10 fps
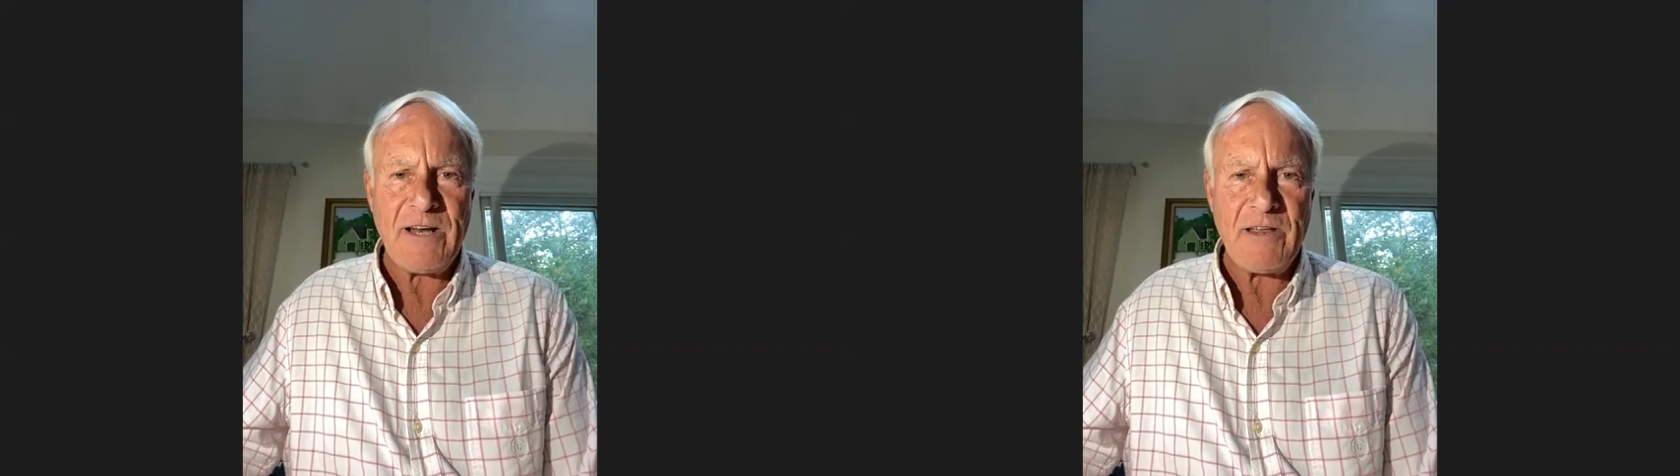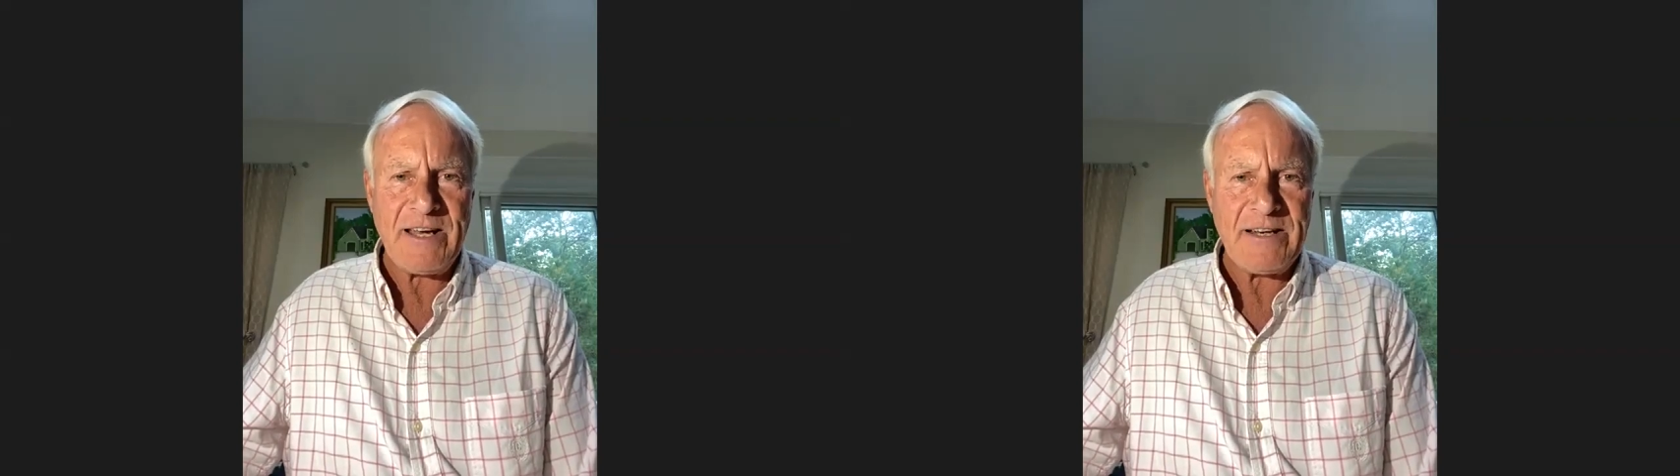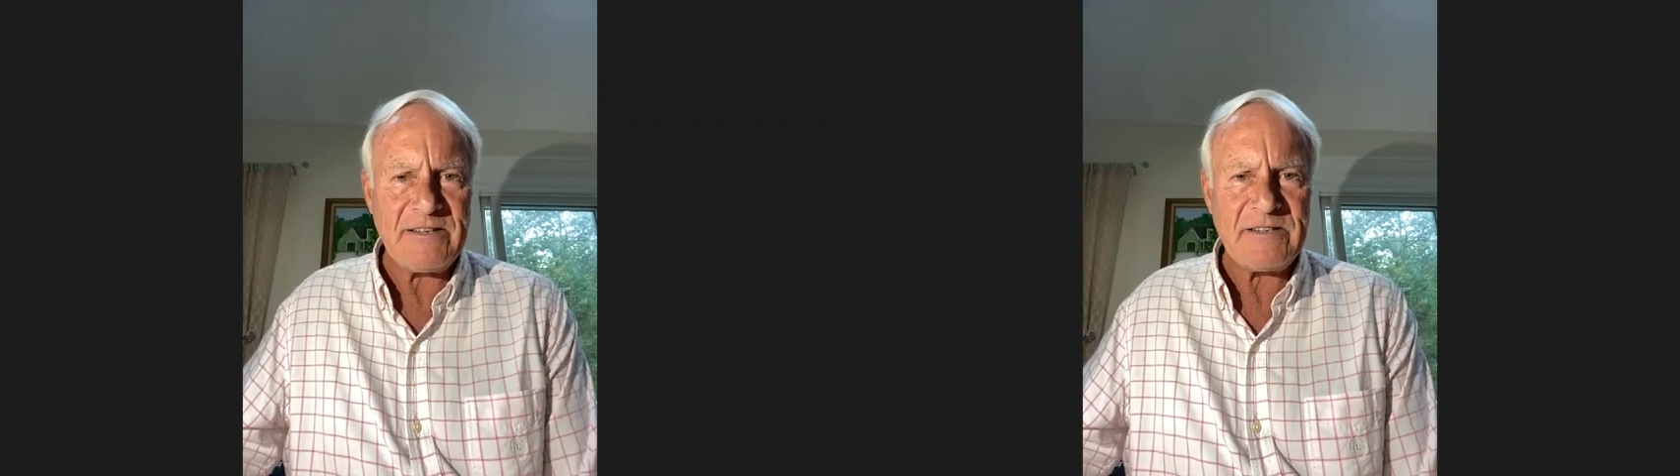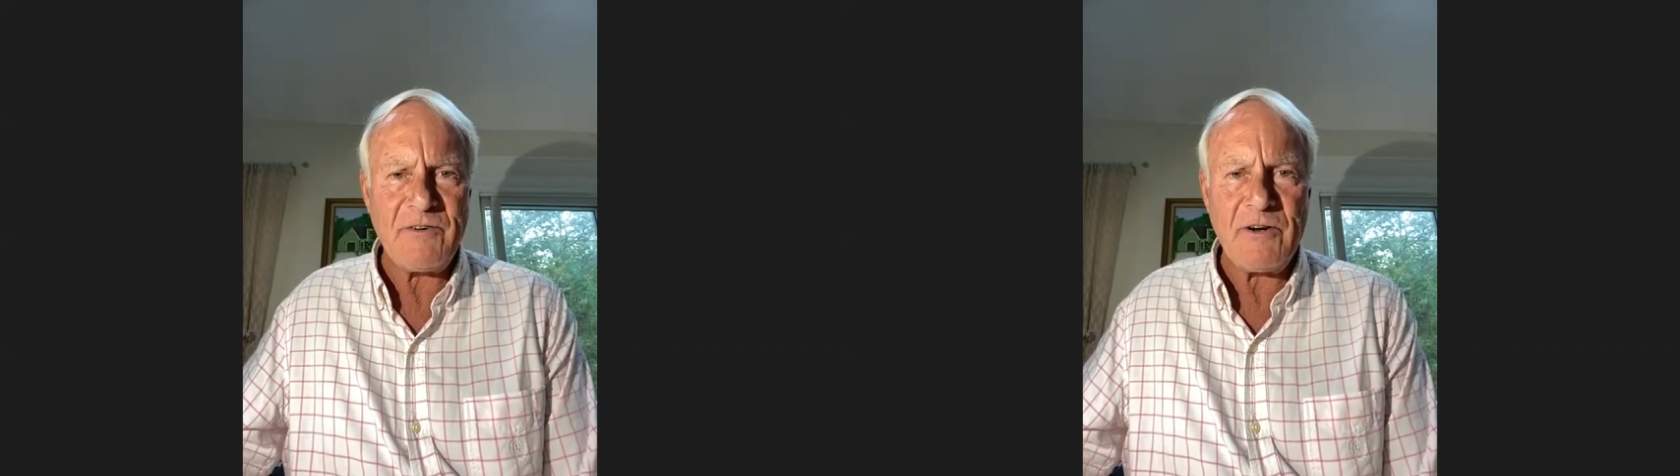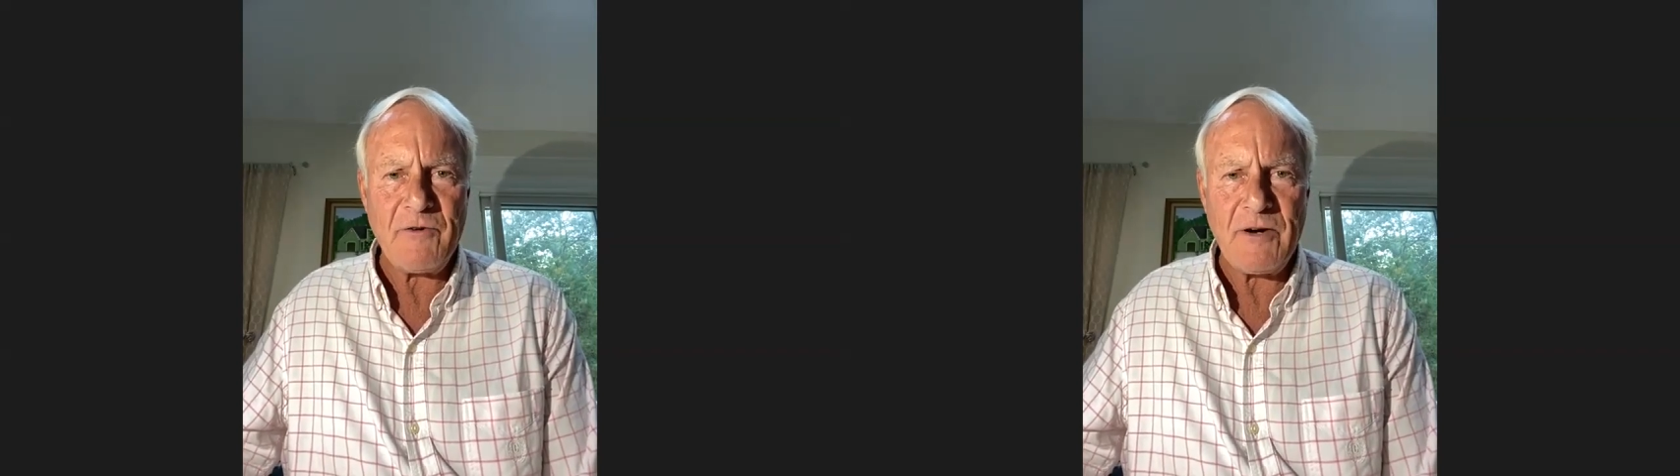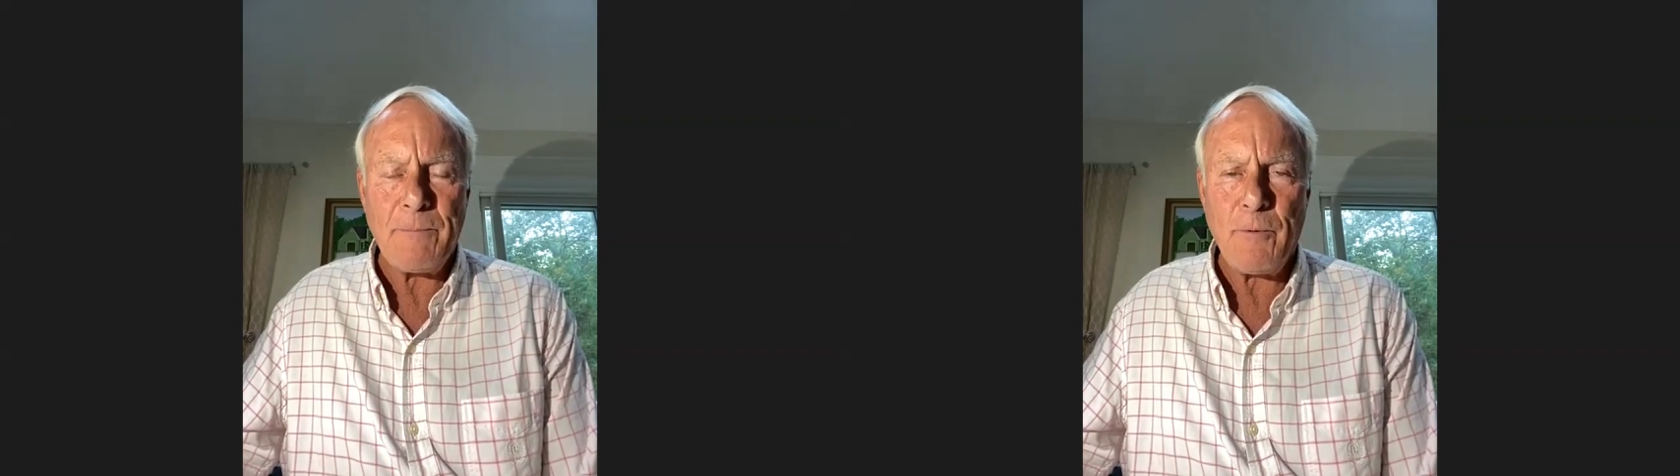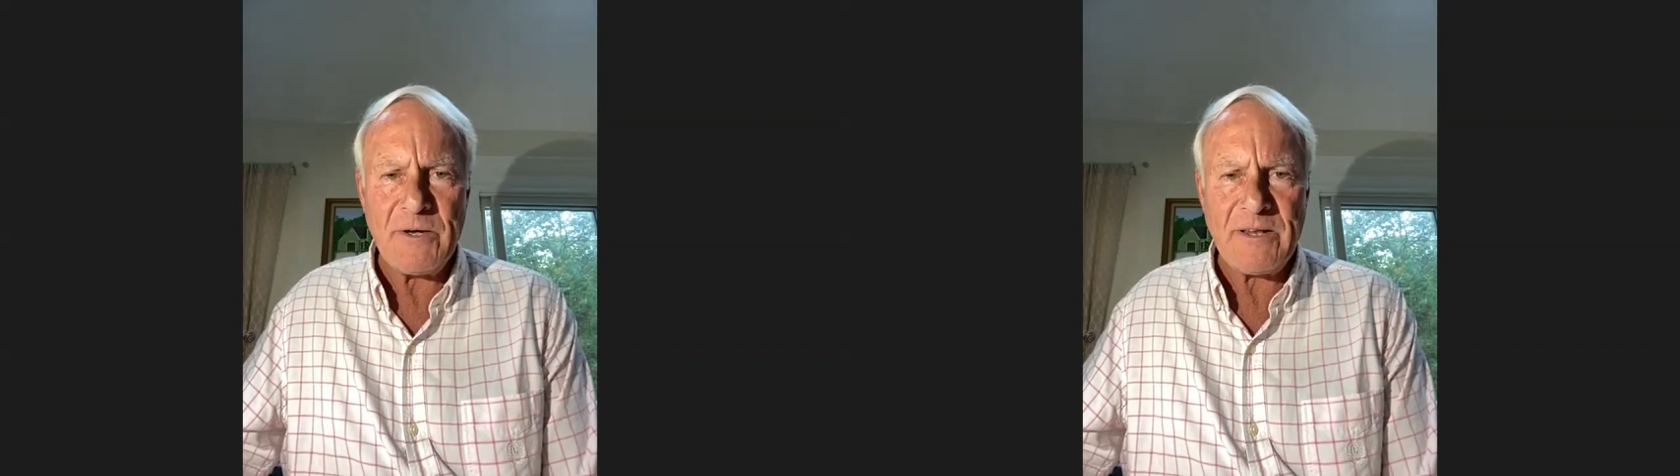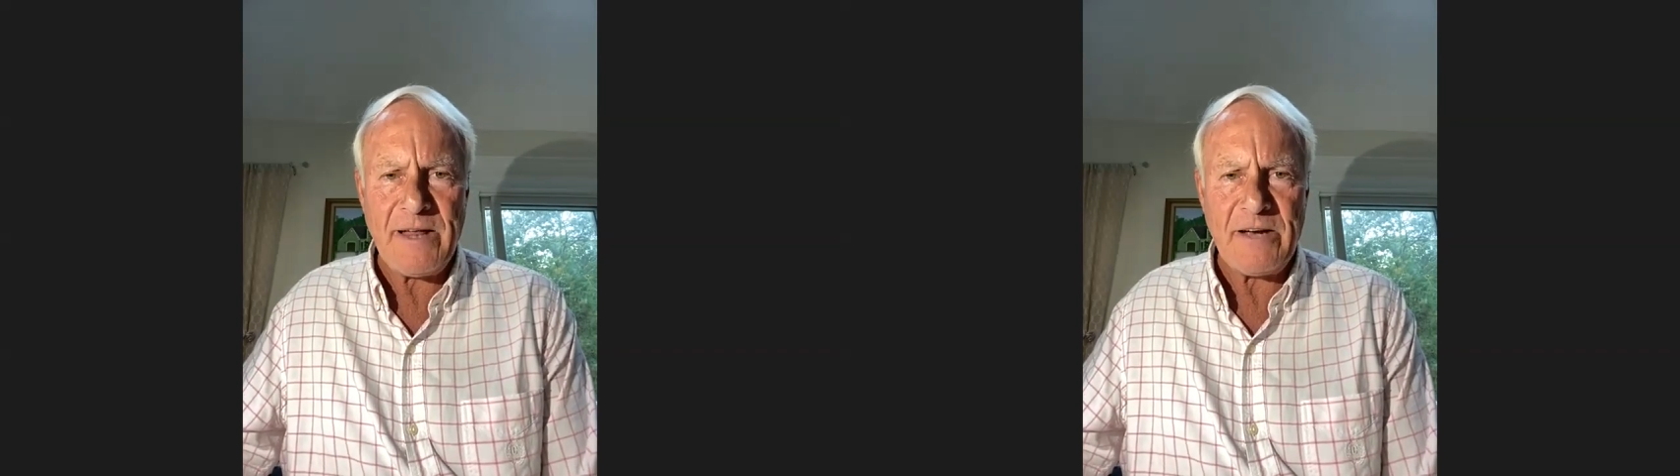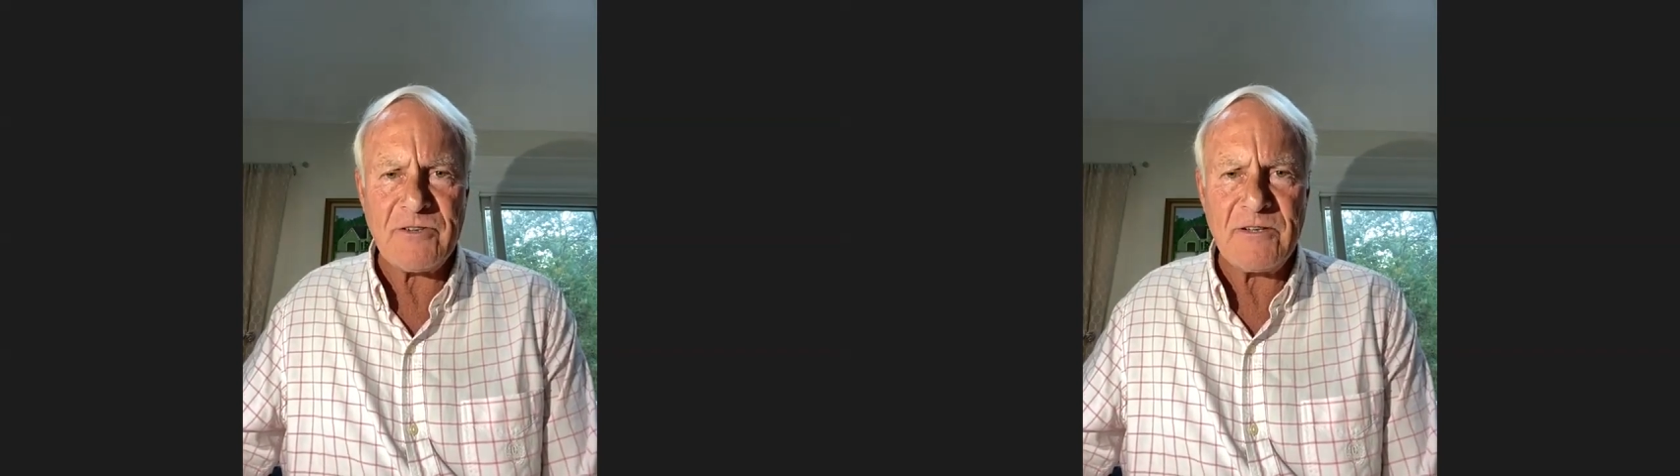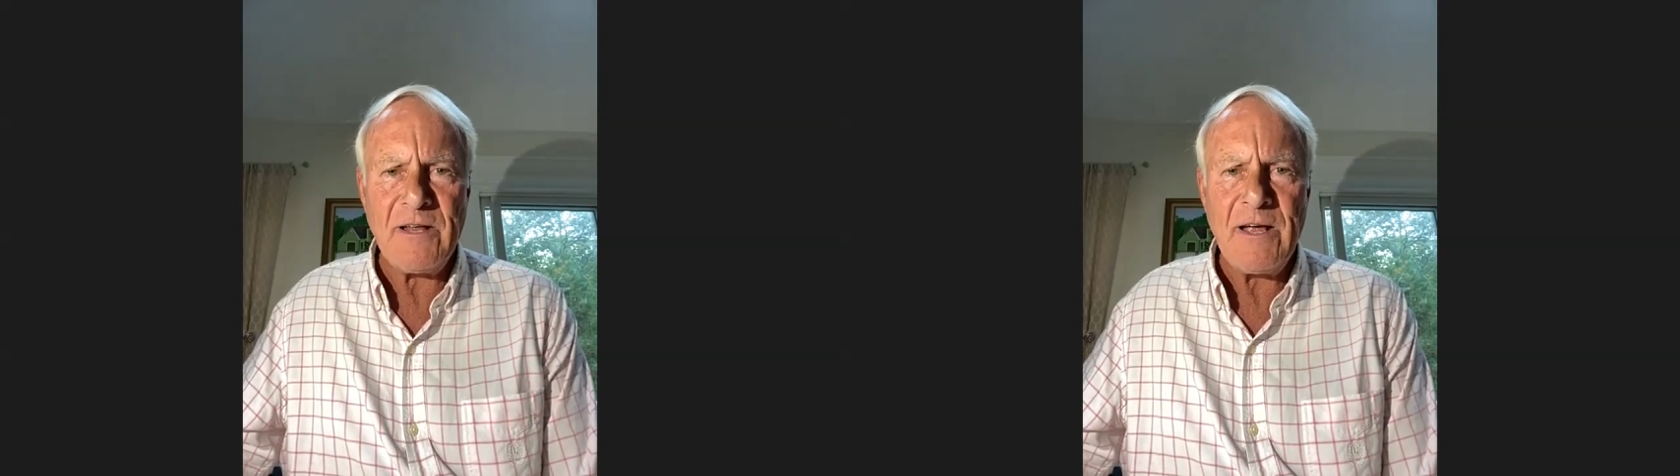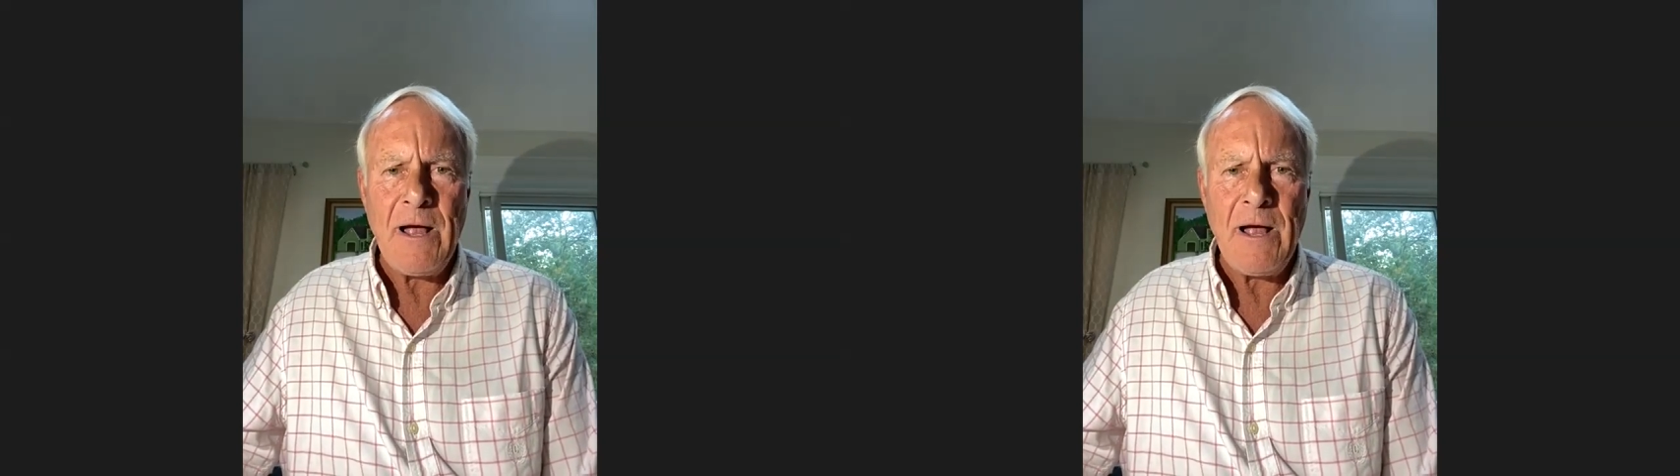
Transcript: I think it is a very, very important election.